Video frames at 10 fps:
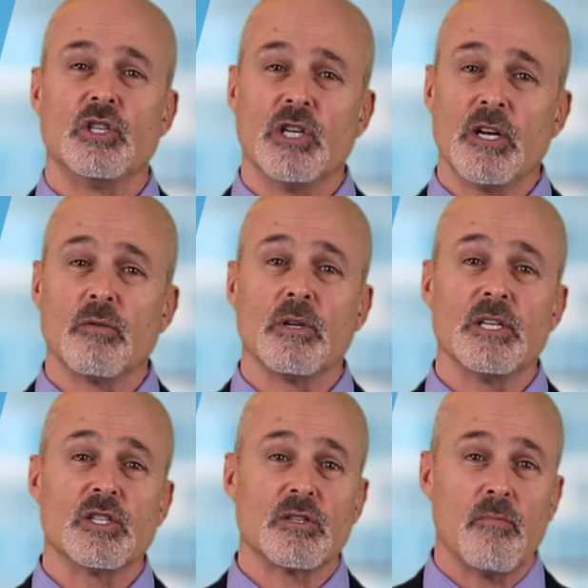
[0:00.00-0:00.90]

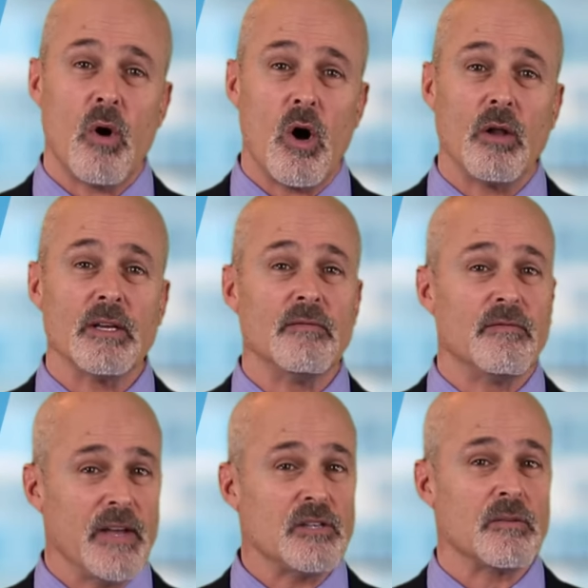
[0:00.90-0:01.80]
generally small in
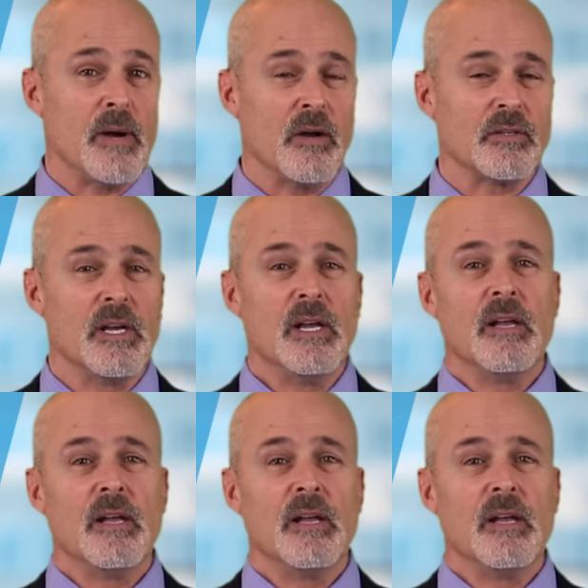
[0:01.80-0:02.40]
face amount,